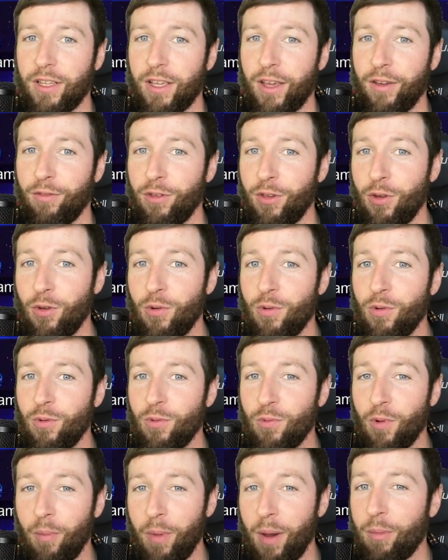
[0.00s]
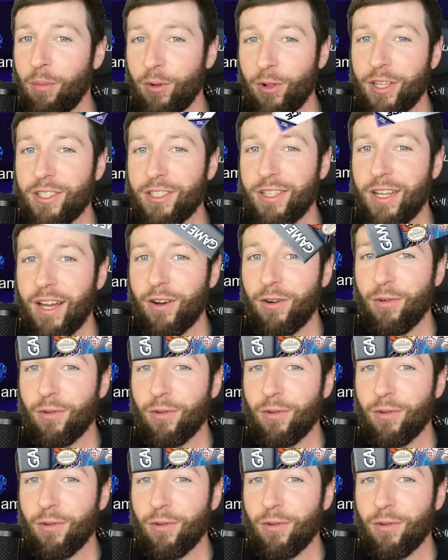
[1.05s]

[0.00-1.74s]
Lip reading: If you remember this title